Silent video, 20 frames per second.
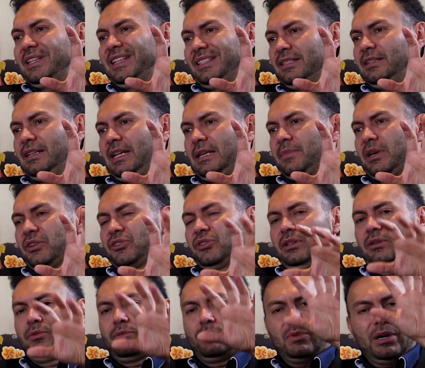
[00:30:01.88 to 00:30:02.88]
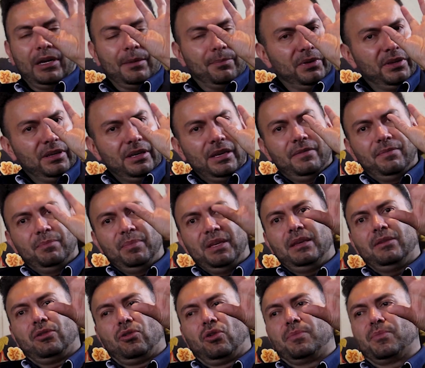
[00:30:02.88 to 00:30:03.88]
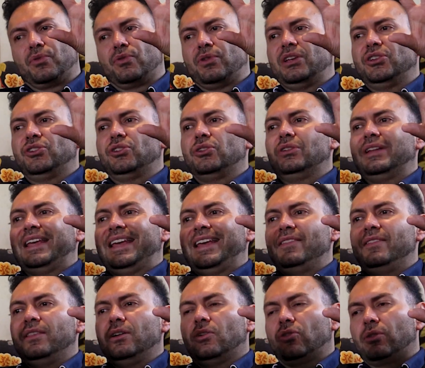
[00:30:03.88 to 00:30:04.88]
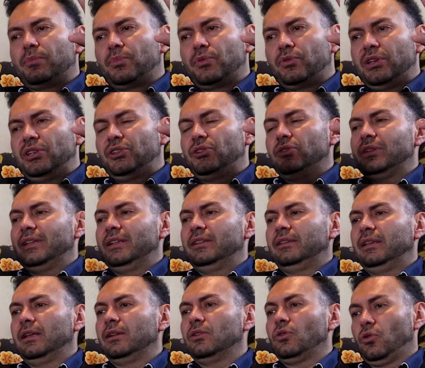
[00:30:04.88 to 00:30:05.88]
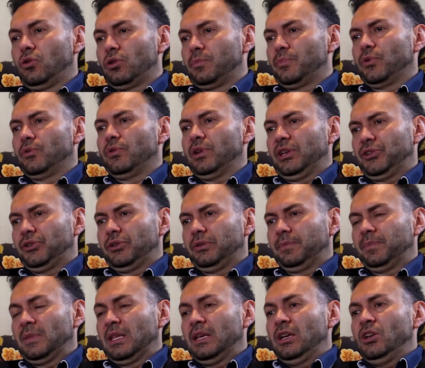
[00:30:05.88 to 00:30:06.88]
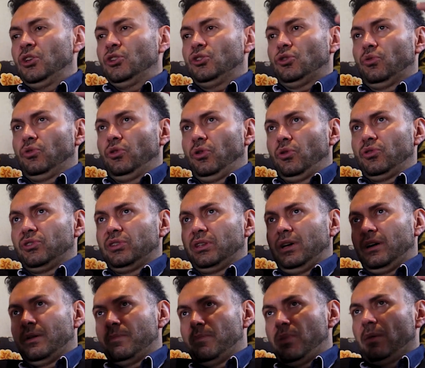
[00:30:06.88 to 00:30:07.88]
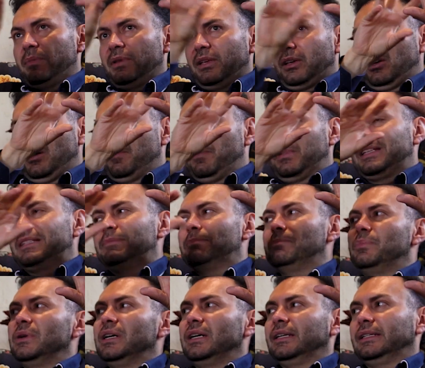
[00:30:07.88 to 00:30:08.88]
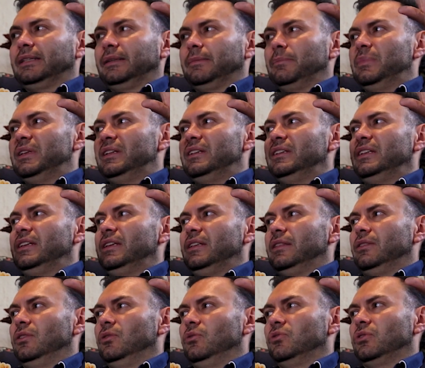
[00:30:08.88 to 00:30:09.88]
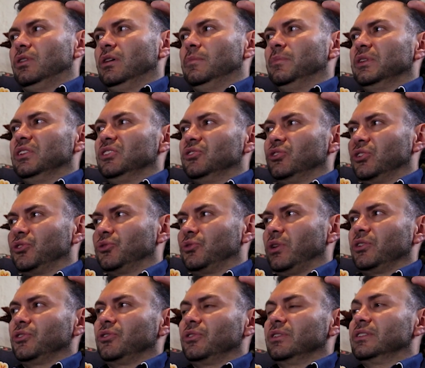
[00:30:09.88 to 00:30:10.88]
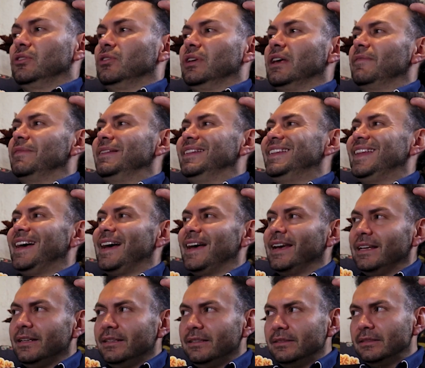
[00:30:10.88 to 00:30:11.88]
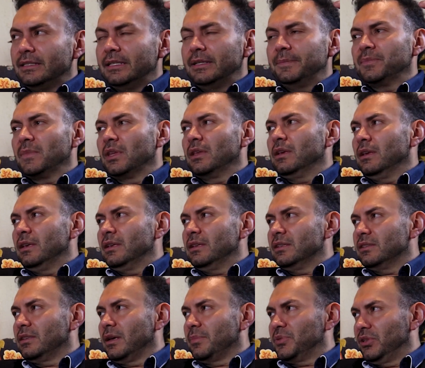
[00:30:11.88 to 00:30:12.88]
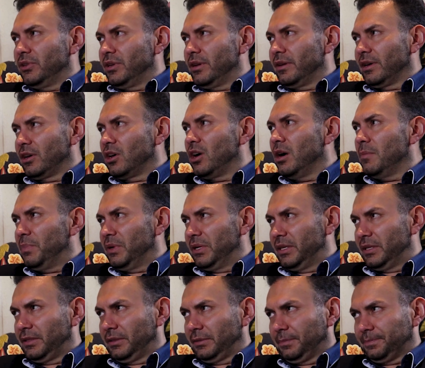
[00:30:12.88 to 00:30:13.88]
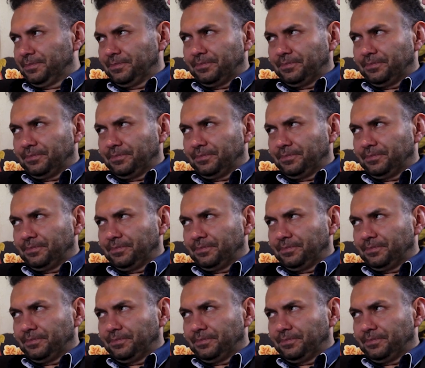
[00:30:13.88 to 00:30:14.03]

That's the name, actually. YPFB Corporation and the corporation Entel Corporation. So those are public companies. But beneath those companies, the structure is you have 9 subsidiary companies.